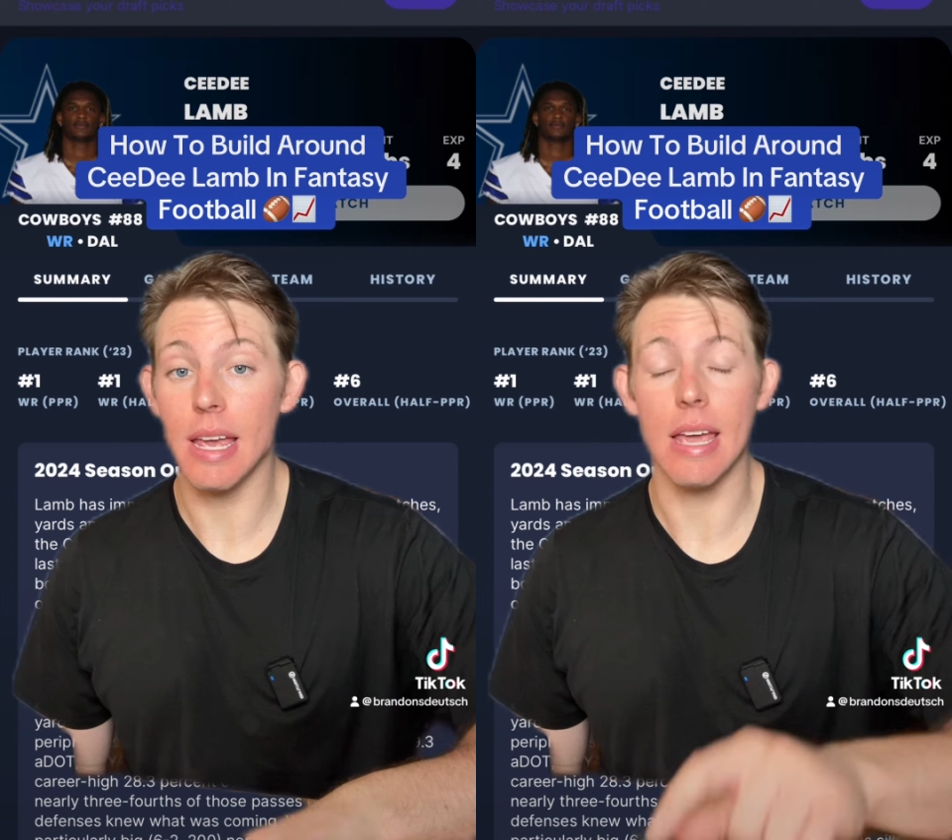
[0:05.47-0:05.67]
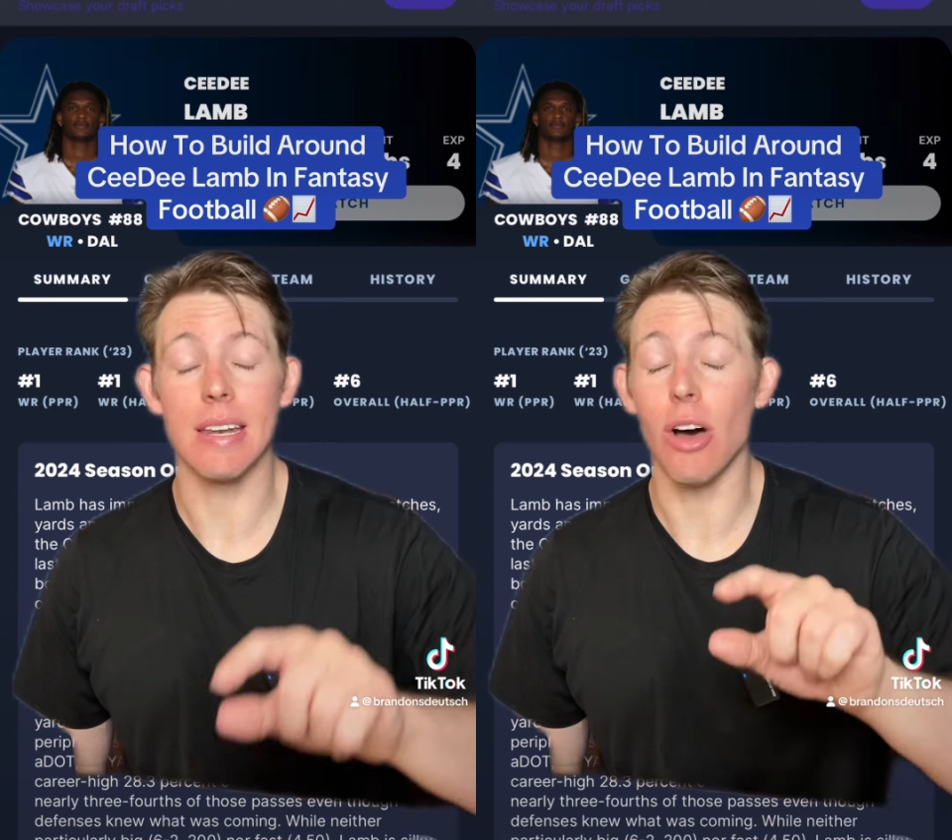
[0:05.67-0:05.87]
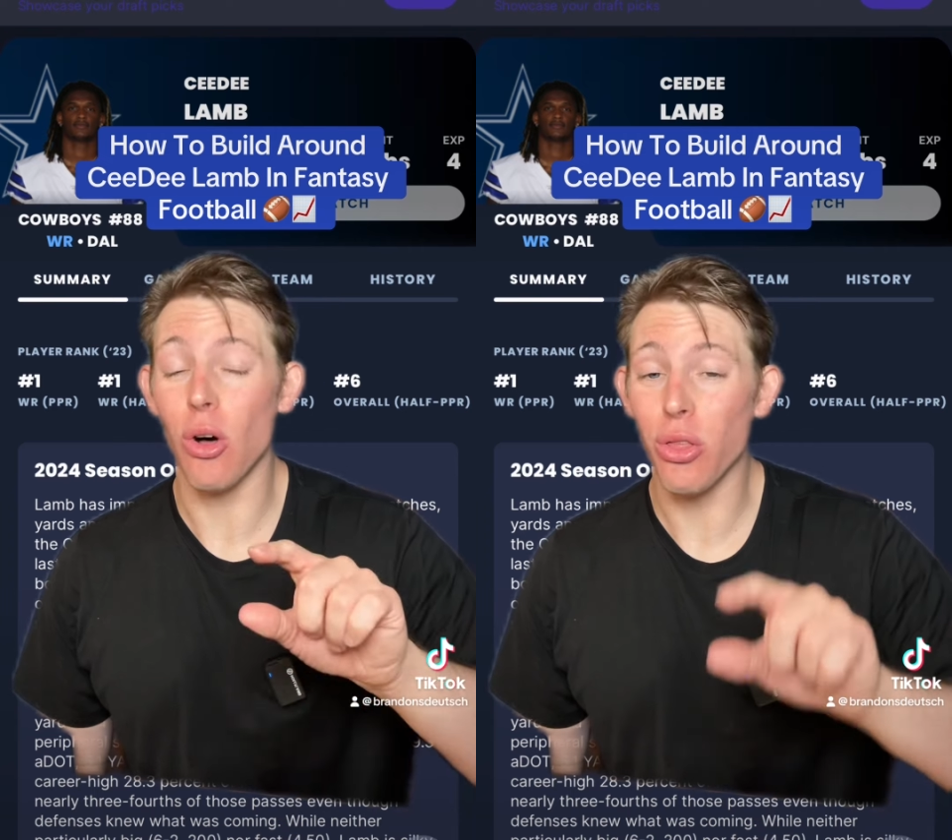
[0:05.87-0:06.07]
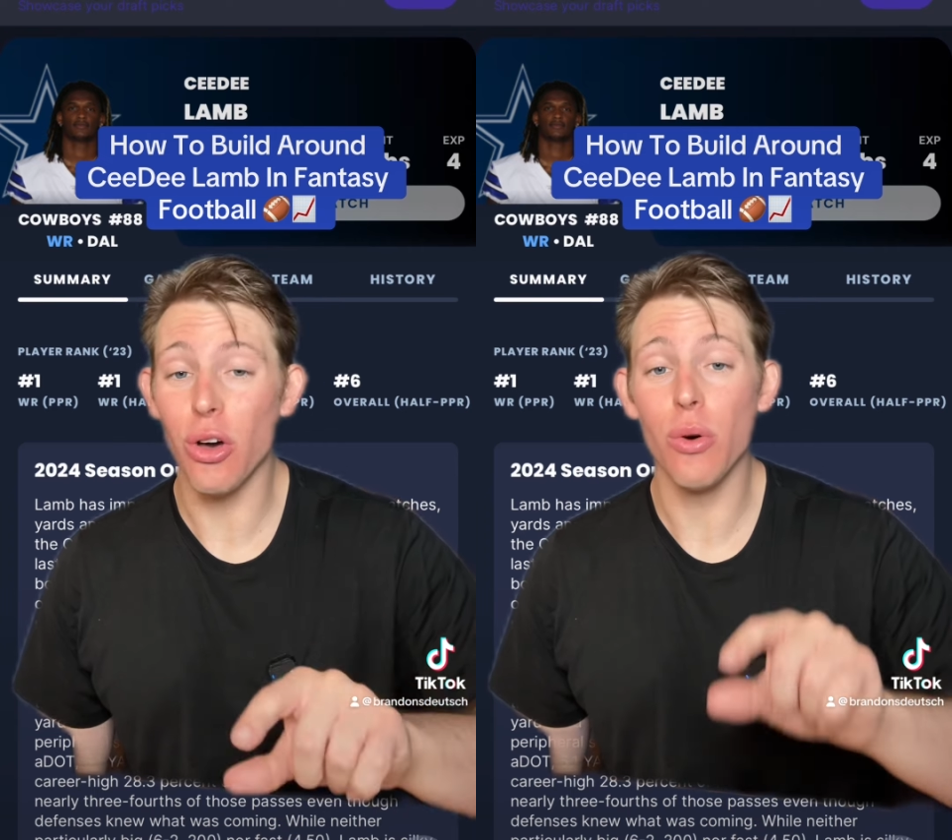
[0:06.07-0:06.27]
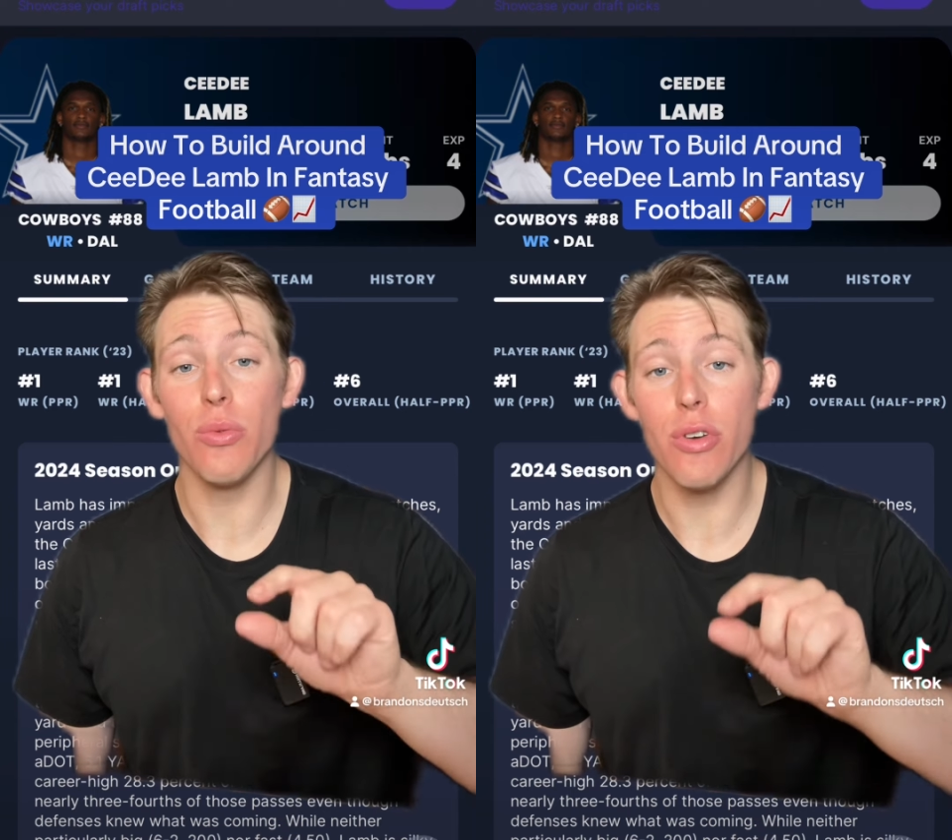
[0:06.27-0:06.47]
and
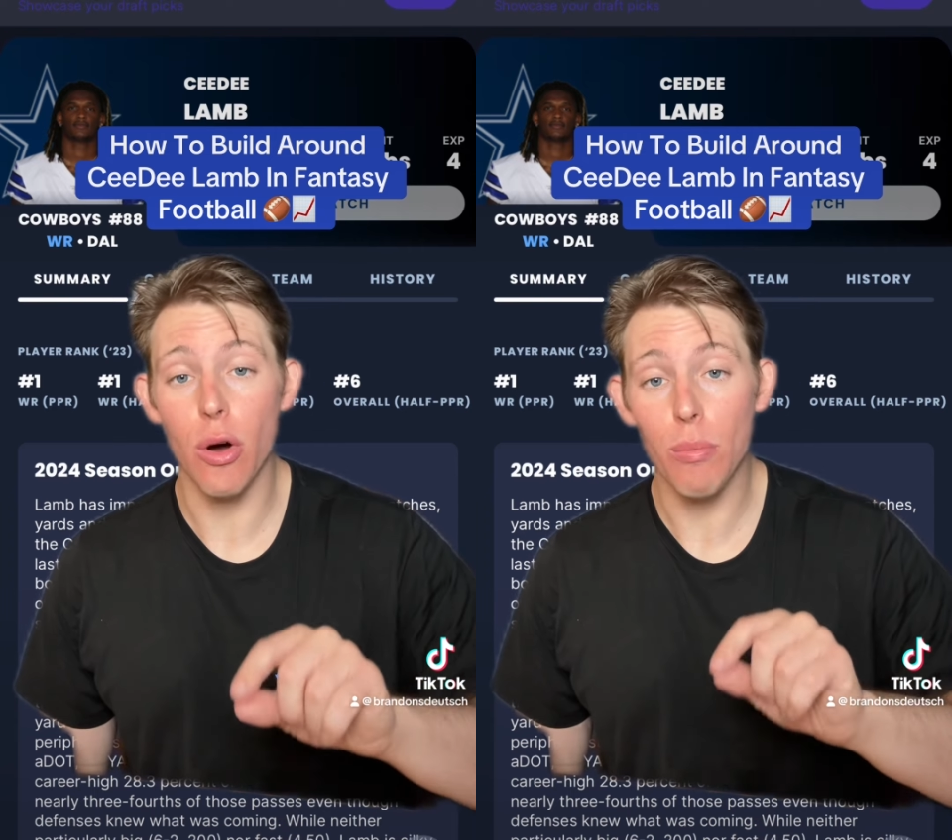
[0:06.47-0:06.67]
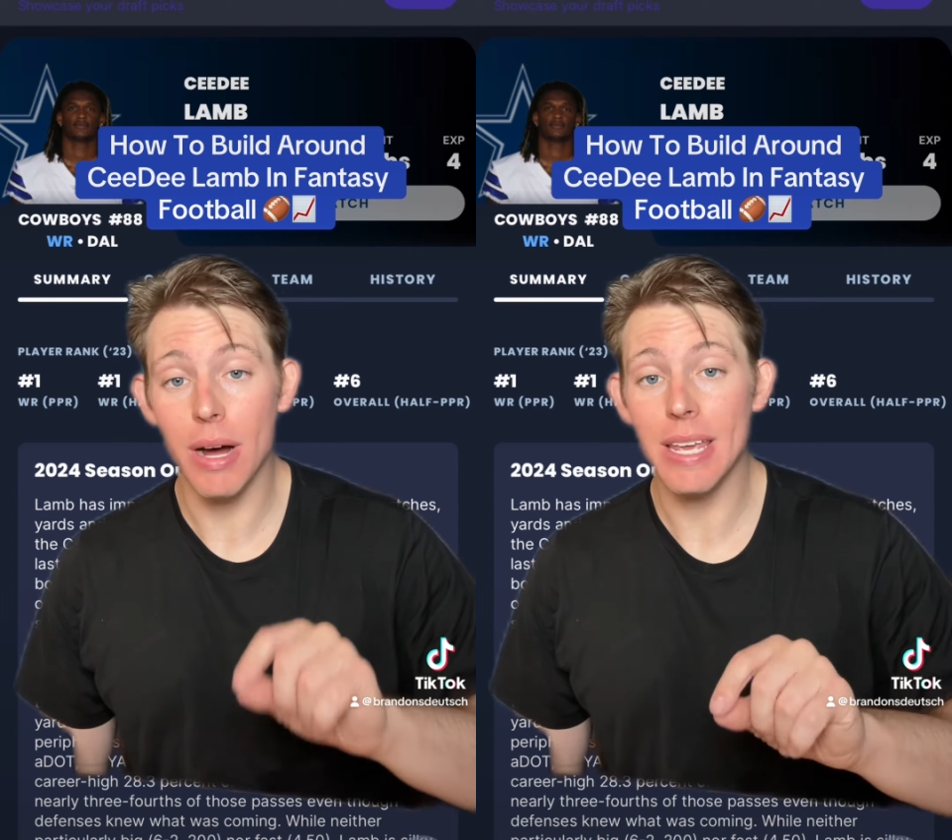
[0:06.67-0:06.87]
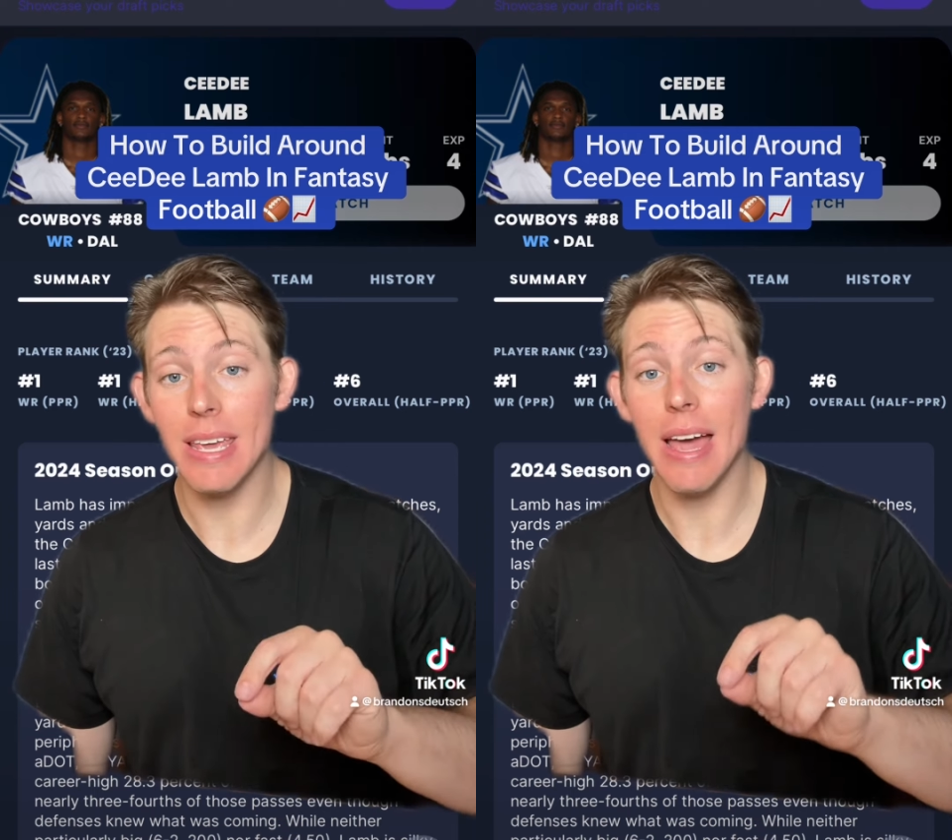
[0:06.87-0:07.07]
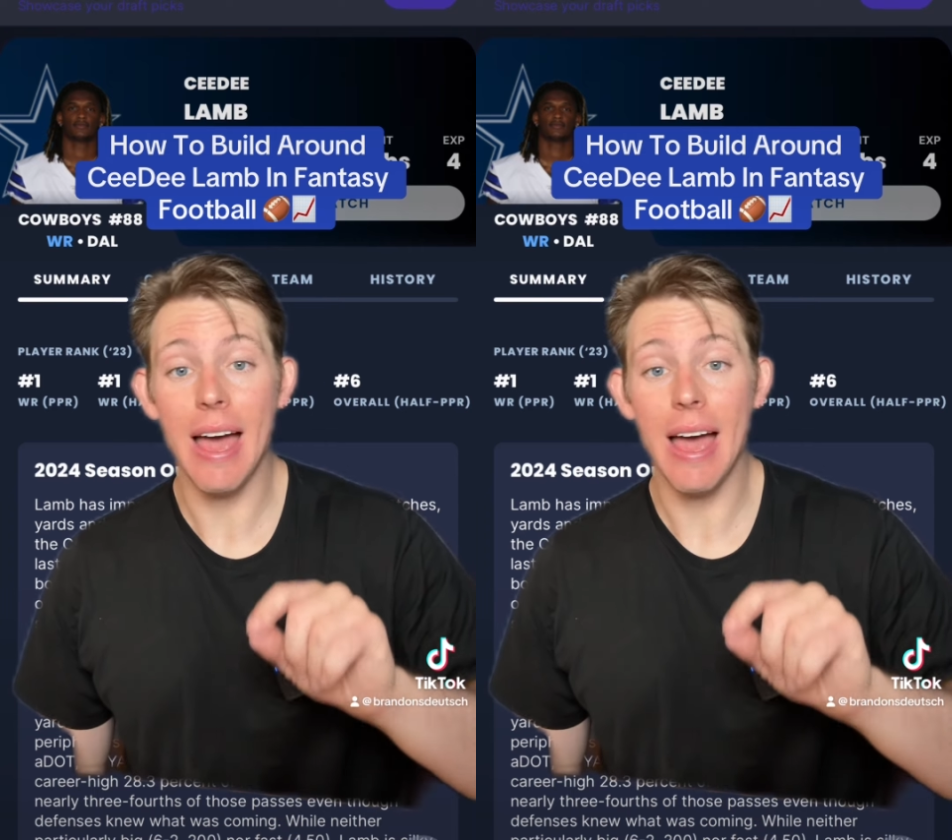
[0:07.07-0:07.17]
although nobody